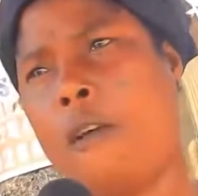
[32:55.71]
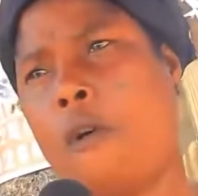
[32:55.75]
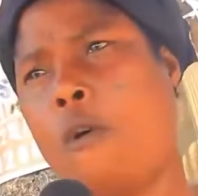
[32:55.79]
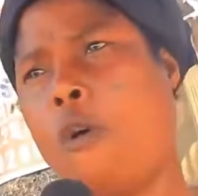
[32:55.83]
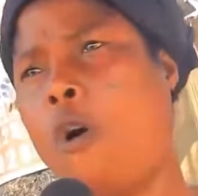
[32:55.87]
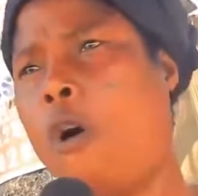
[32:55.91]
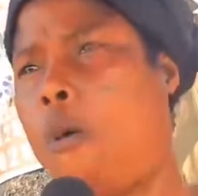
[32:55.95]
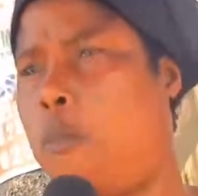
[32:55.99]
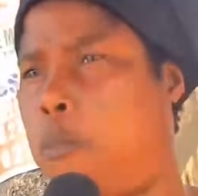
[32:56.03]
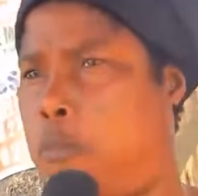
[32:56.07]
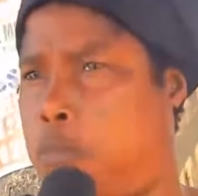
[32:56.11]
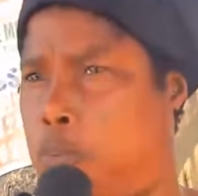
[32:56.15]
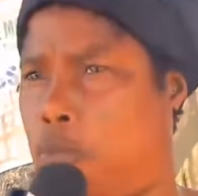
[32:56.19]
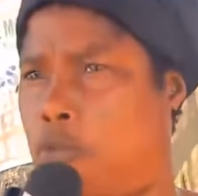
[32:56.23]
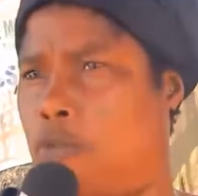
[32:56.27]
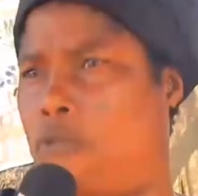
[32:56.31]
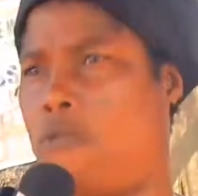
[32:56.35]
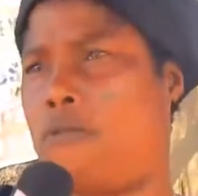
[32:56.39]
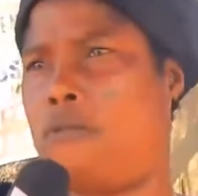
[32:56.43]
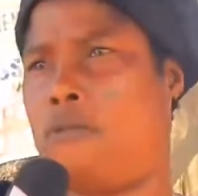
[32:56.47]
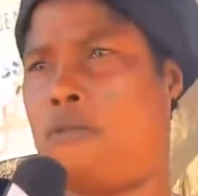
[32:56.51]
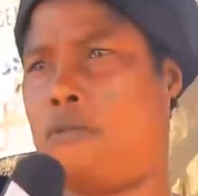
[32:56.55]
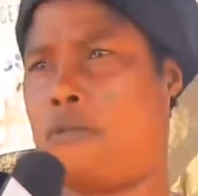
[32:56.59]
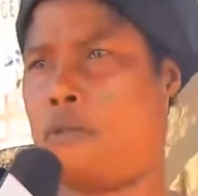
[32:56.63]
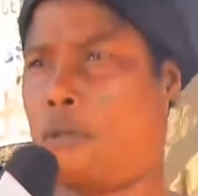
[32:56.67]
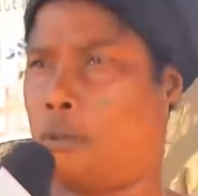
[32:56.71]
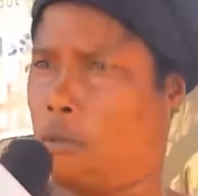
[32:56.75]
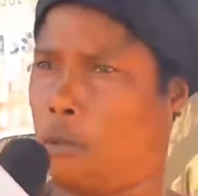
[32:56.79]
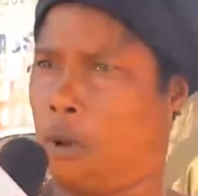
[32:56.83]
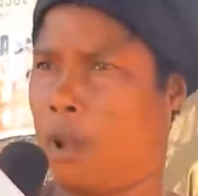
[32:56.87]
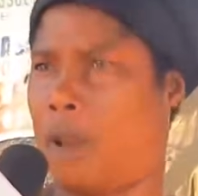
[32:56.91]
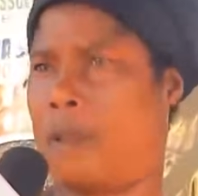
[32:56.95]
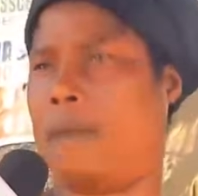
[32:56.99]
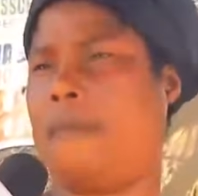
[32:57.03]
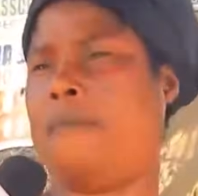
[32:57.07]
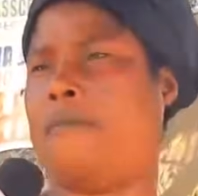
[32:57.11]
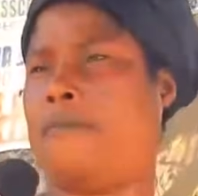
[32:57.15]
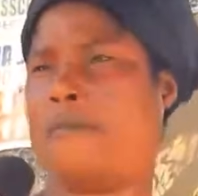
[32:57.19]
Oh, bunu, no
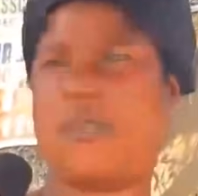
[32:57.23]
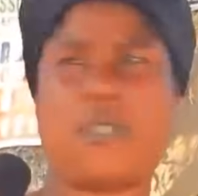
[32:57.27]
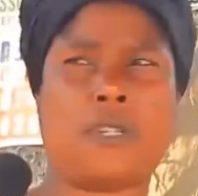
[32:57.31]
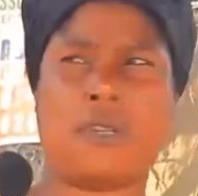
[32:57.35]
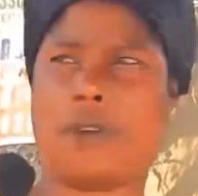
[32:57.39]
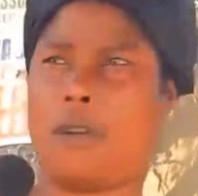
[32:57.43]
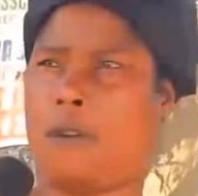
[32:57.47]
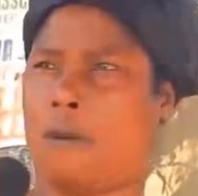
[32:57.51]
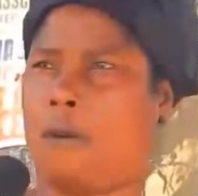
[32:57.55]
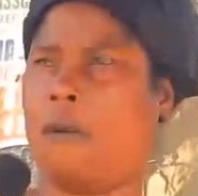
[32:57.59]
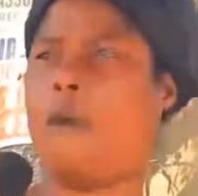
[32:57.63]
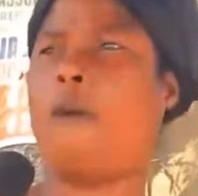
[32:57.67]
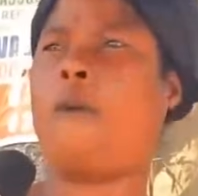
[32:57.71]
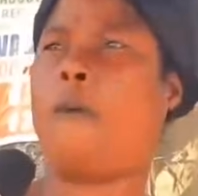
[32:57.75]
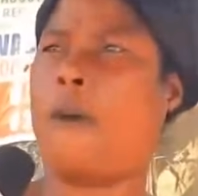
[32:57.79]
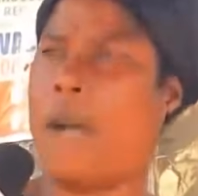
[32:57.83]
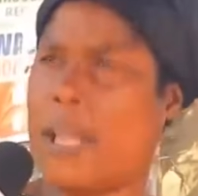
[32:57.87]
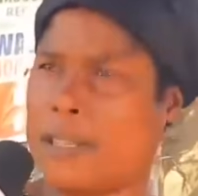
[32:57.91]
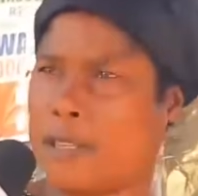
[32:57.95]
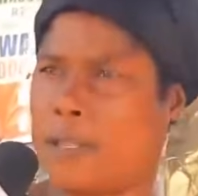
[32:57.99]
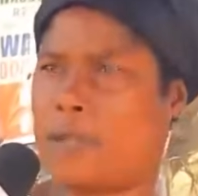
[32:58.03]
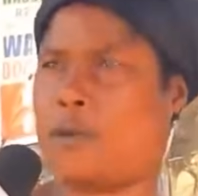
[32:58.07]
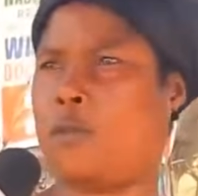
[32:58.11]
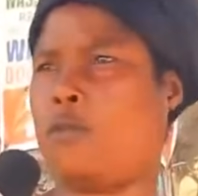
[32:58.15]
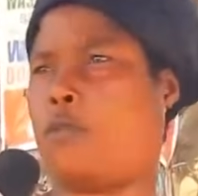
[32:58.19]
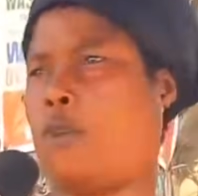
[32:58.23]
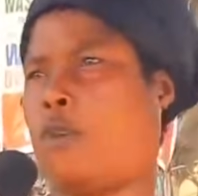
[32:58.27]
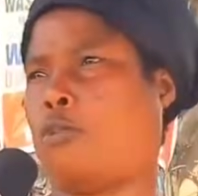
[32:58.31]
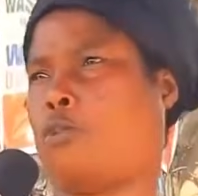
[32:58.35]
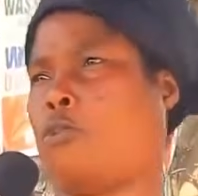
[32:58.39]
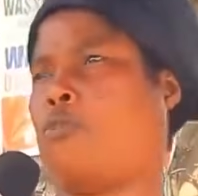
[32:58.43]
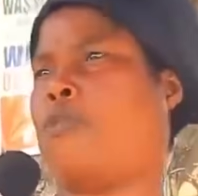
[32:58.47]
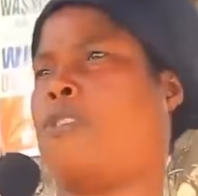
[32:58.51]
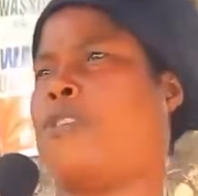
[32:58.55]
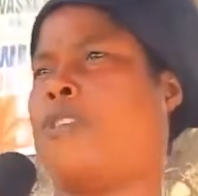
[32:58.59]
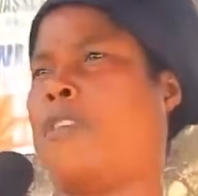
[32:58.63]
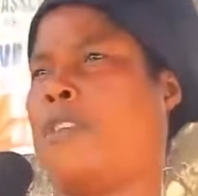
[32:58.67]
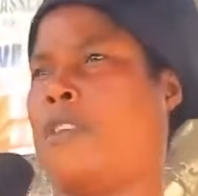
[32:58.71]
quarrel, mo to know, why Jim
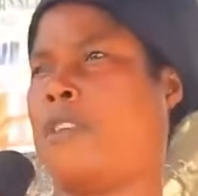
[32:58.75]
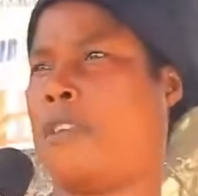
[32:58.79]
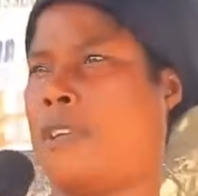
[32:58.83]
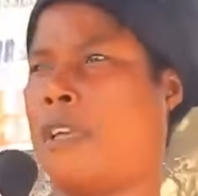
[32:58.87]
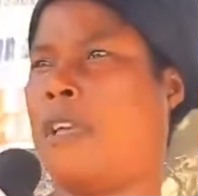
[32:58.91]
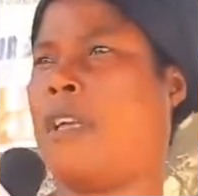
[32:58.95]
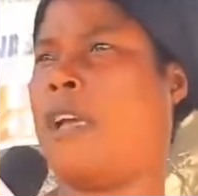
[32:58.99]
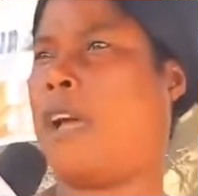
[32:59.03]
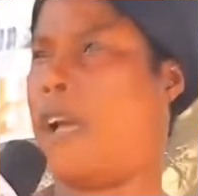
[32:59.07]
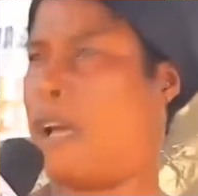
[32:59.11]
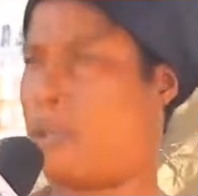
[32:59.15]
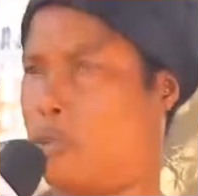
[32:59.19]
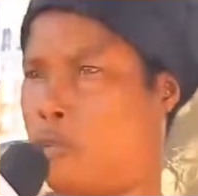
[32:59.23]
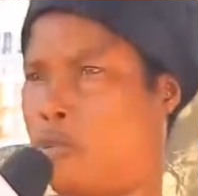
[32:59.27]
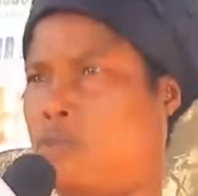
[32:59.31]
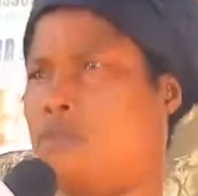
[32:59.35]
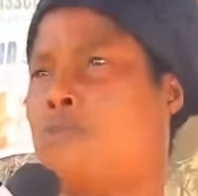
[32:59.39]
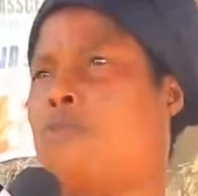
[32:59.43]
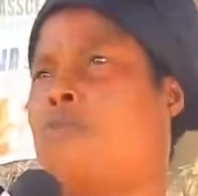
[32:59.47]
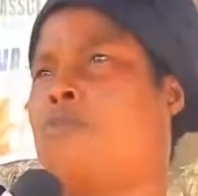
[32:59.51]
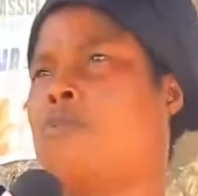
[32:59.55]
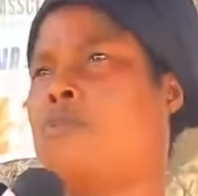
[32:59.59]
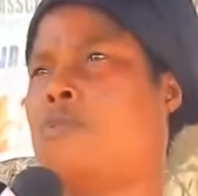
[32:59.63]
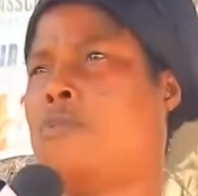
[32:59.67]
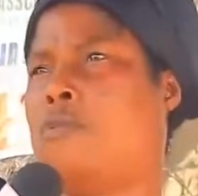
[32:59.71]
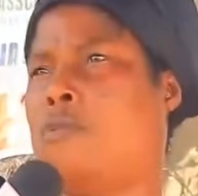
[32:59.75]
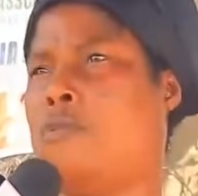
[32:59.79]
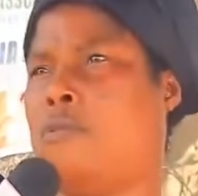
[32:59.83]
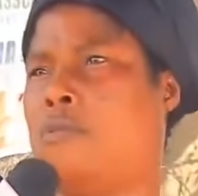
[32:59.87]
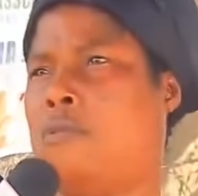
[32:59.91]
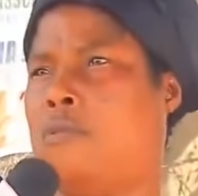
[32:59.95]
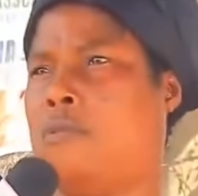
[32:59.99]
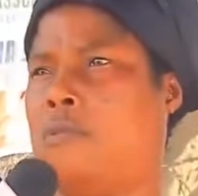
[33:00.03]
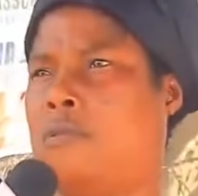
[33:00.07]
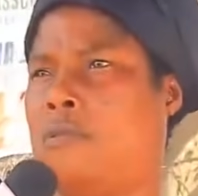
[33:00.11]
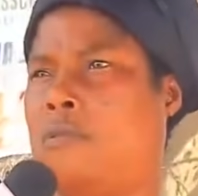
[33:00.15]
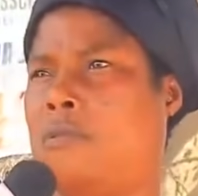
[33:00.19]
Cosso, I told him so no.